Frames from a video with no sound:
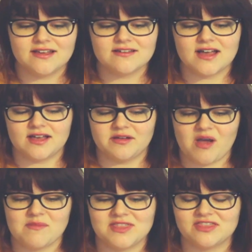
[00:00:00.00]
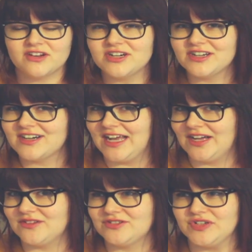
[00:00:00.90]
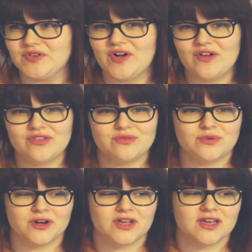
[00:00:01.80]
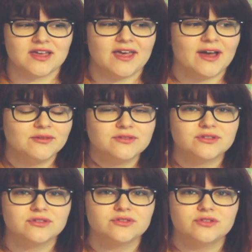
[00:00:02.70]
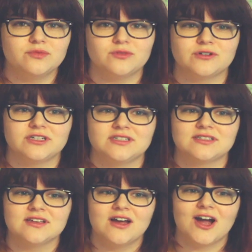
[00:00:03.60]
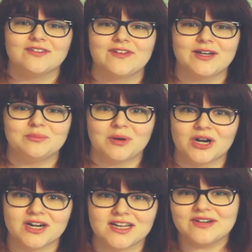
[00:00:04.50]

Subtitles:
I'm in third year now, so all the work counts towards our final mark.